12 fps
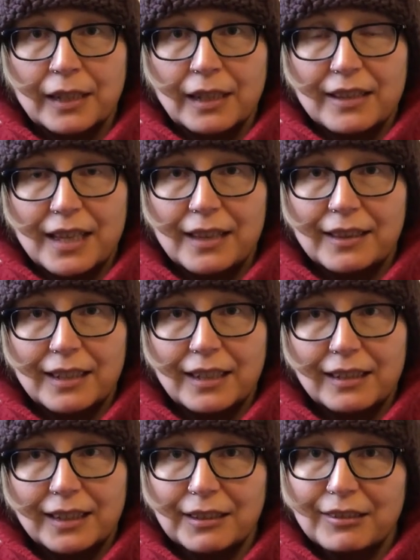then
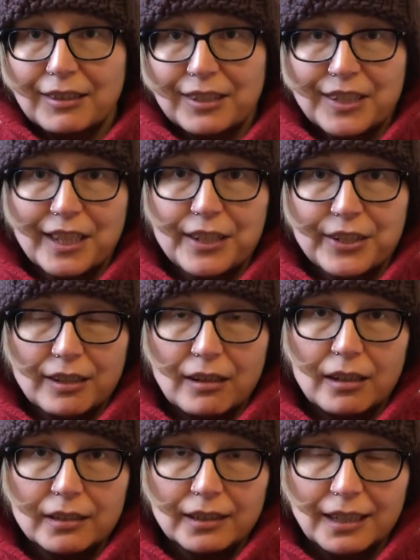it stays
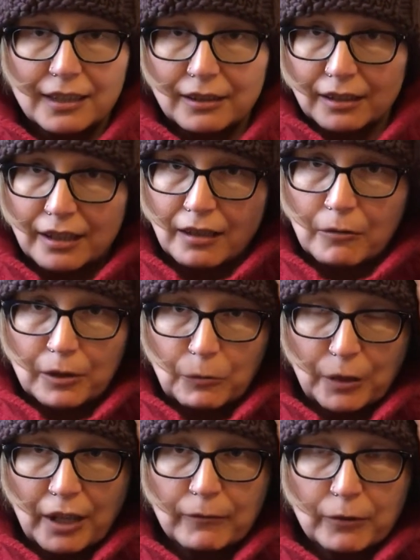on, and
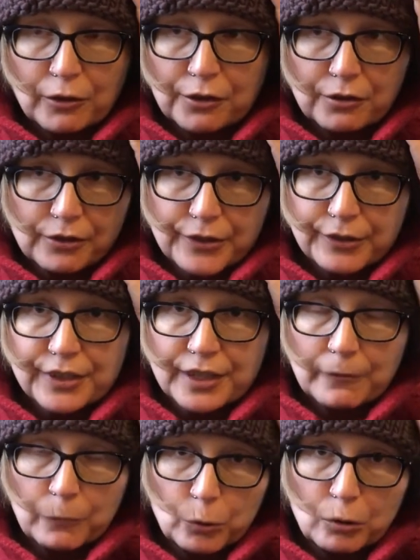what I've learned also is
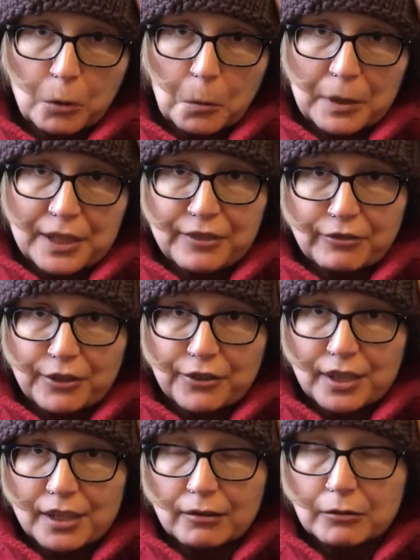that wool always
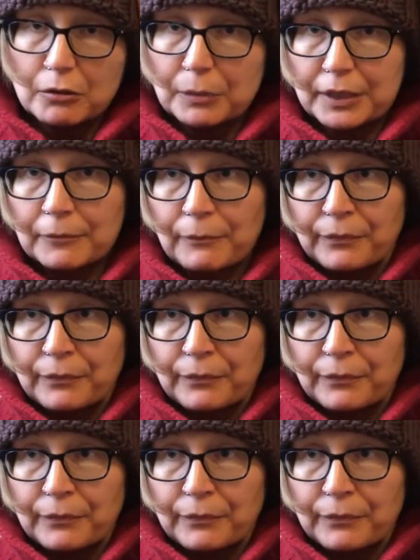stretches a little bit.